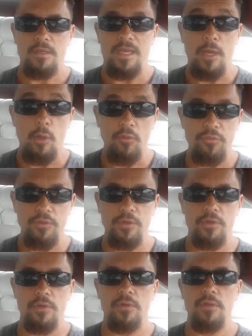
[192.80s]

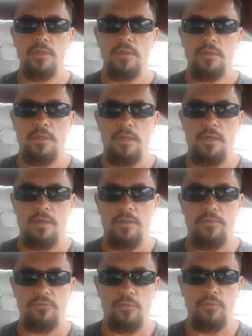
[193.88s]
healthier.
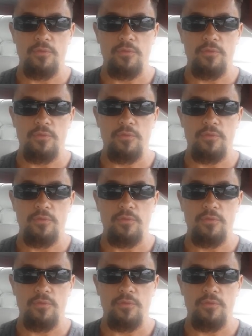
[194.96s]
So